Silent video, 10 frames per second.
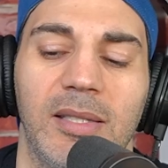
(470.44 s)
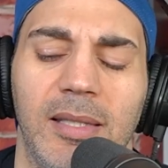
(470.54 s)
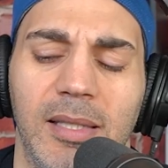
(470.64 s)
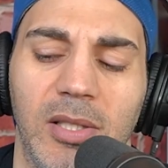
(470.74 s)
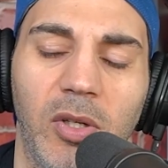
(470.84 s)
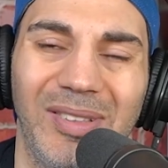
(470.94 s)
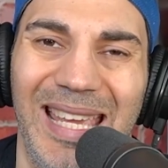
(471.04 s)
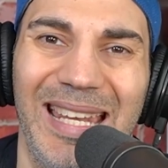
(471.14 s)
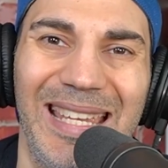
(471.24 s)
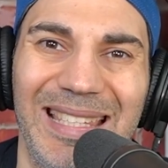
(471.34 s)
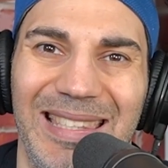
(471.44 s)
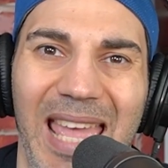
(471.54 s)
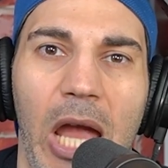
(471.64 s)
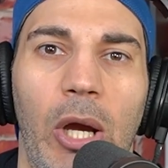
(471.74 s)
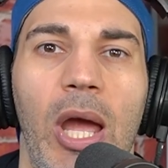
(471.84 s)
statistical data is
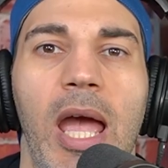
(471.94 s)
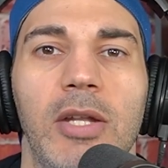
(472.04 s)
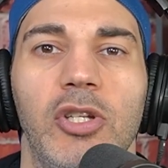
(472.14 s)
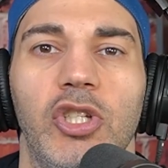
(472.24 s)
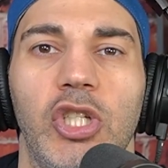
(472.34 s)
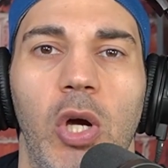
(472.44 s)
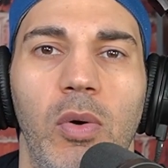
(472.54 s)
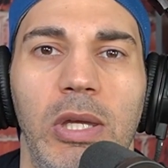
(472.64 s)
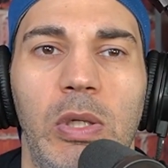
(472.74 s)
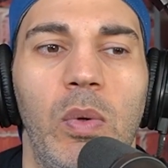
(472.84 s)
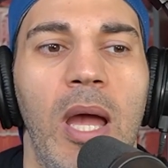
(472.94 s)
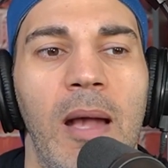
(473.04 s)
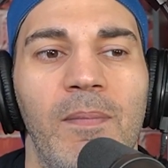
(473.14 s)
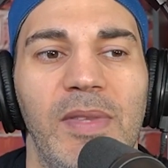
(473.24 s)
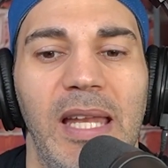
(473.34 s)
there to show you
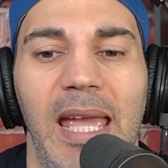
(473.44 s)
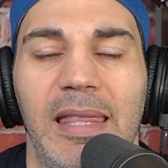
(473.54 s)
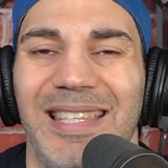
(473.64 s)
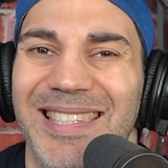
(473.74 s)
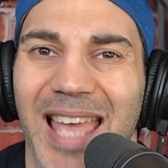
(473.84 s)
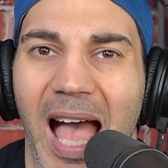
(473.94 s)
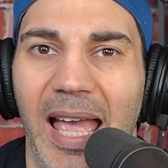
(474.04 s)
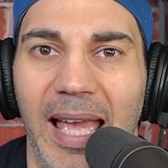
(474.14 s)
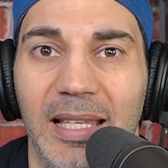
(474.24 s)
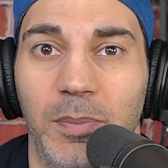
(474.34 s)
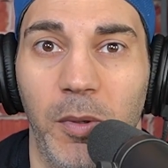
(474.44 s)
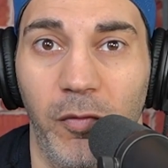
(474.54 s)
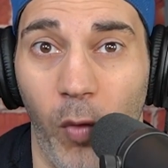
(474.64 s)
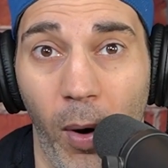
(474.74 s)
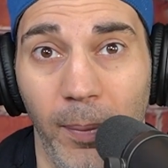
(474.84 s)
that, hey, this guy has
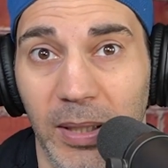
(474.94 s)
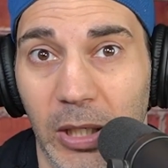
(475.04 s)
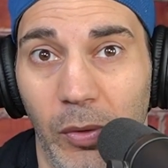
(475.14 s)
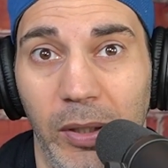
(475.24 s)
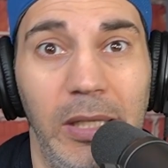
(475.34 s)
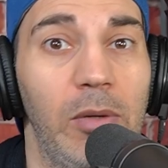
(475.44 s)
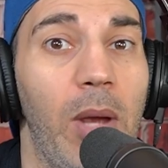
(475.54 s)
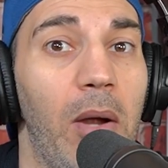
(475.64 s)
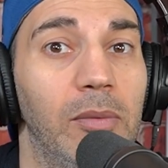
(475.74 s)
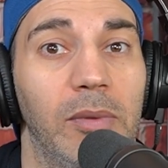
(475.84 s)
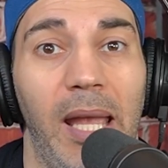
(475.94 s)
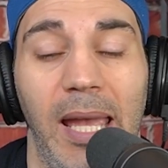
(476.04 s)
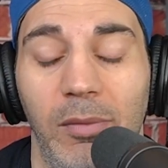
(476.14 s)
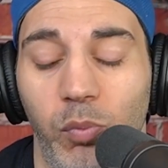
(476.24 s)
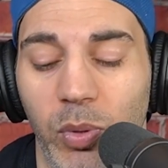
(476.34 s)
performed year in, year out.
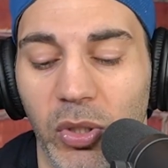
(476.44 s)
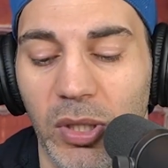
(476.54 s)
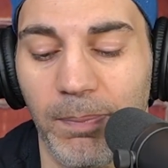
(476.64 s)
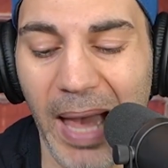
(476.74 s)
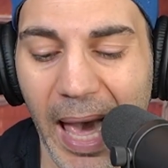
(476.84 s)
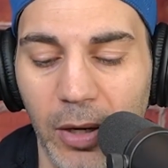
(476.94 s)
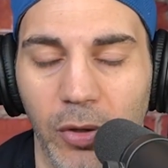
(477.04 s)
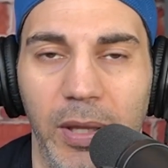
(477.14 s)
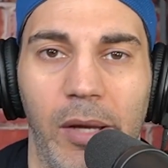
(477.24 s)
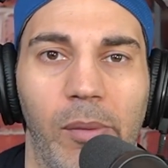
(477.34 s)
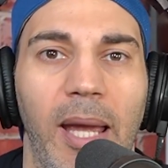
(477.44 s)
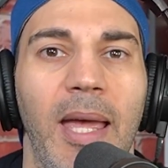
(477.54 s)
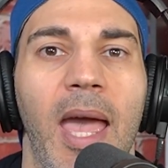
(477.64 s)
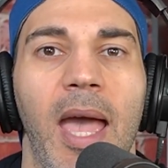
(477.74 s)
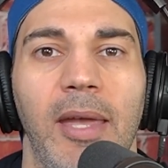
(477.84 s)
And there's a pattern there,
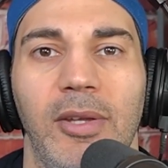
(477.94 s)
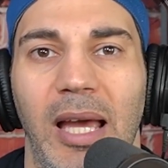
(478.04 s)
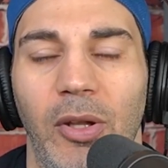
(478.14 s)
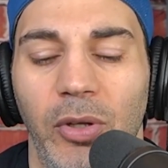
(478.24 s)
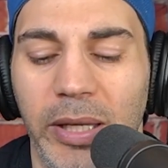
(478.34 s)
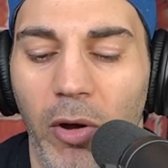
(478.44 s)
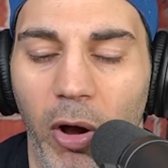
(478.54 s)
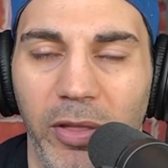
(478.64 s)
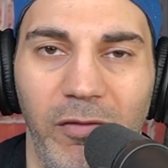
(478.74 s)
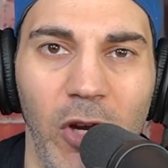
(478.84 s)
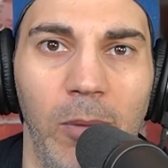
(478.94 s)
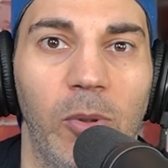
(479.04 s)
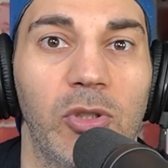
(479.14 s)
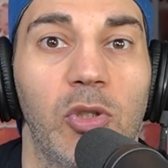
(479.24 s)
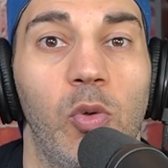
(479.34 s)
right? You got to look at all the
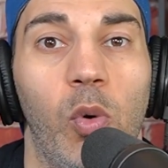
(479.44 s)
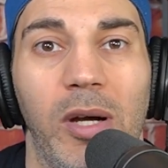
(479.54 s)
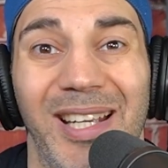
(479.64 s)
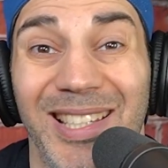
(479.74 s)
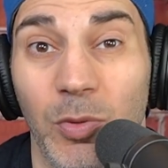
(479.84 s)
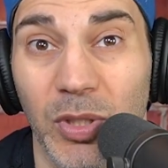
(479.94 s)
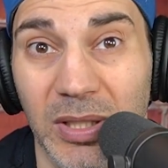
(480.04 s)
variables. Who are his